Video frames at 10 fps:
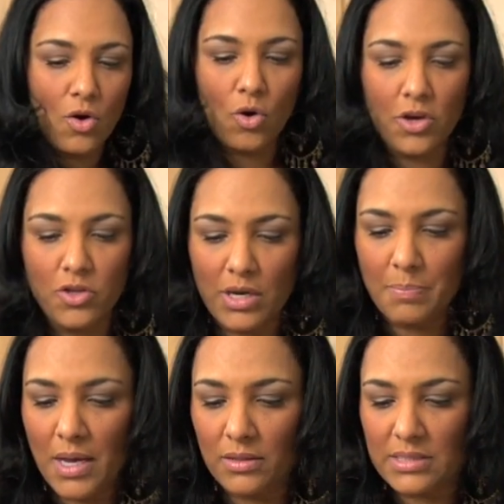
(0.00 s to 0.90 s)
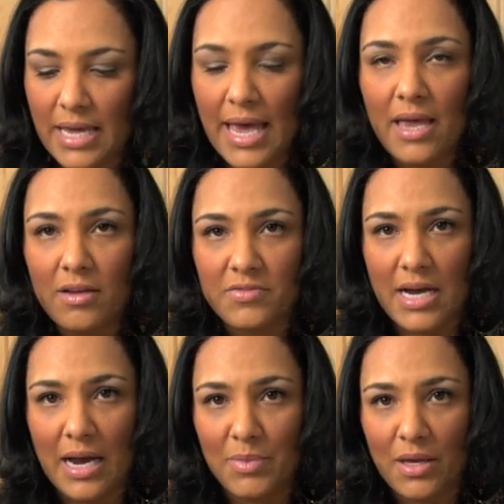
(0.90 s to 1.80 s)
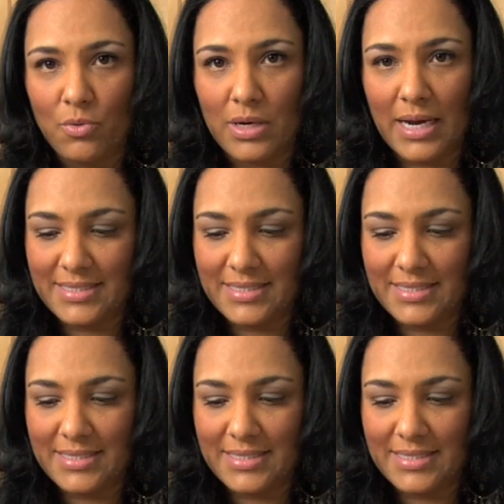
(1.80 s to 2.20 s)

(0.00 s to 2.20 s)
or you can melt it ahead of time like what I